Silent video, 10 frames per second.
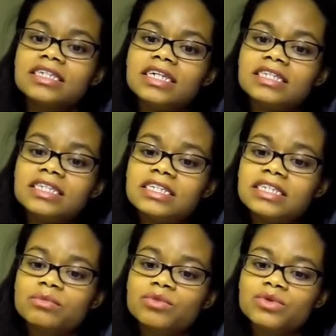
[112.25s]
And this
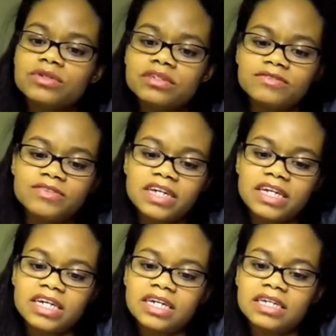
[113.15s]
is more of
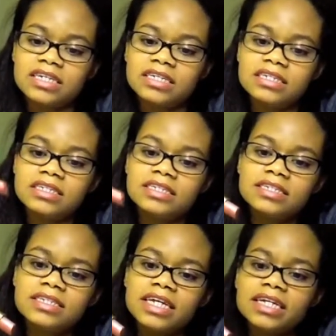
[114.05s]
a
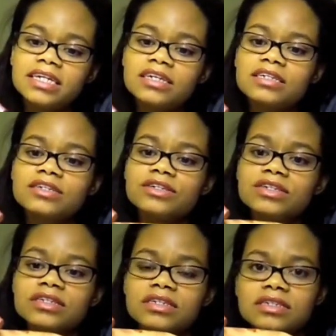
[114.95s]
tanny color.
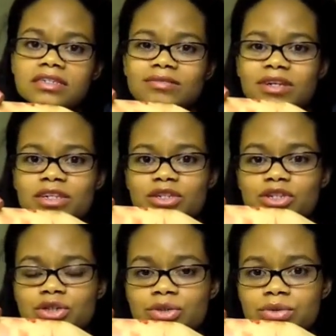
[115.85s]
It's like a
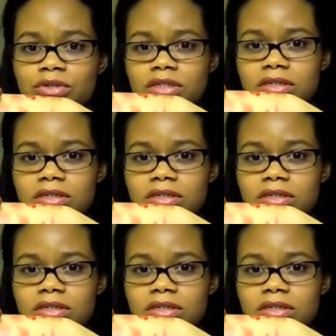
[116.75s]
nude.